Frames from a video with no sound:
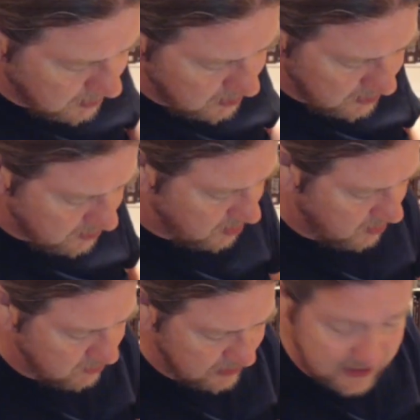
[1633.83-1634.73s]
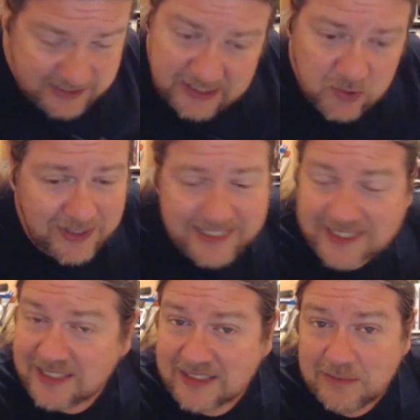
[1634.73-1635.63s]
it's a D20
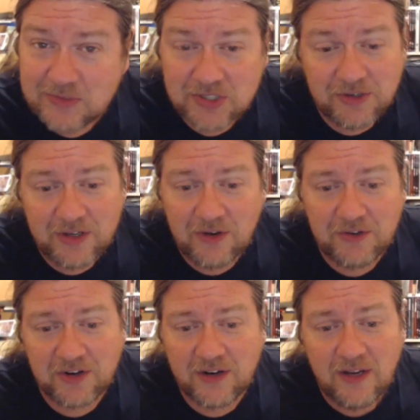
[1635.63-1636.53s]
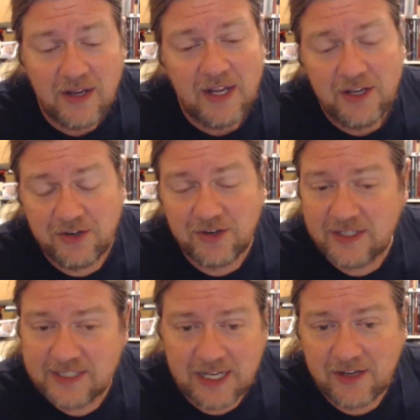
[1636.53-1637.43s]
system, so you're gonna
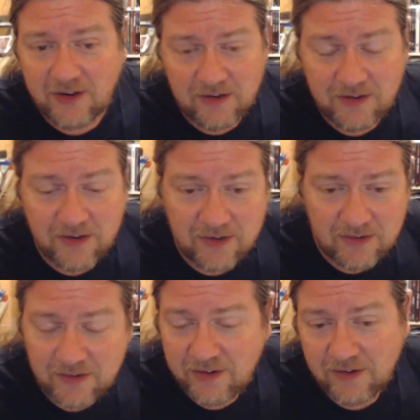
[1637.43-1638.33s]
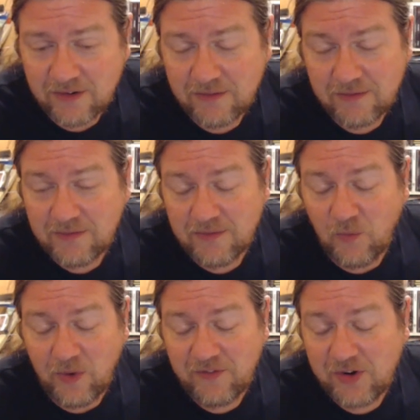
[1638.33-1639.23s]
take your
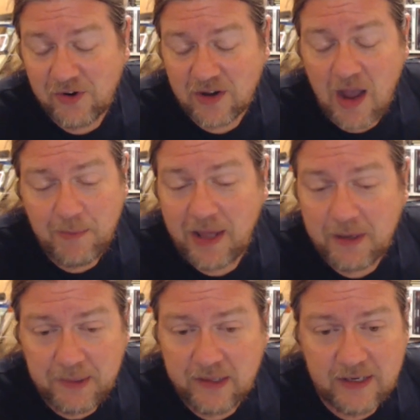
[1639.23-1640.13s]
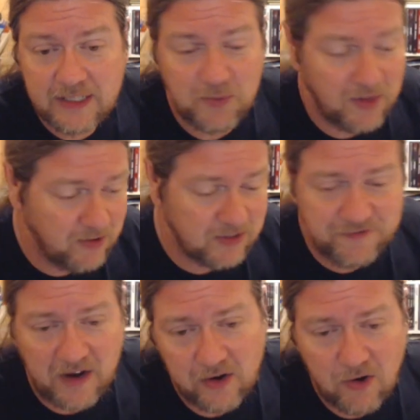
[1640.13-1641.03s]
whatever your combat ability is, whether it's
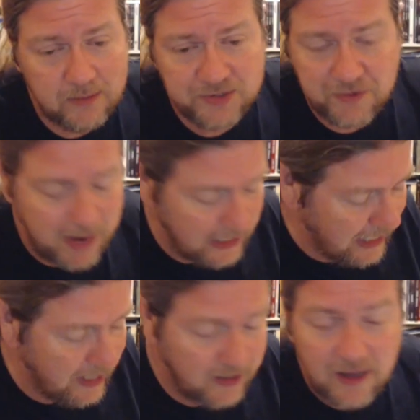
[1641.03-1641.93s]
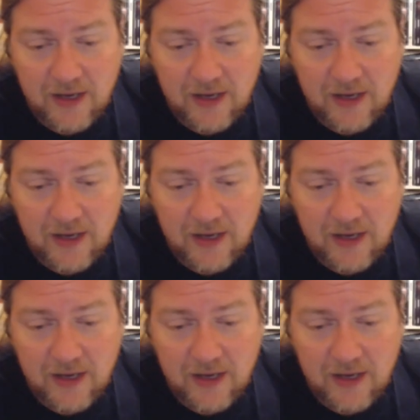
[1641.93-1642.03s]
firearms or melee.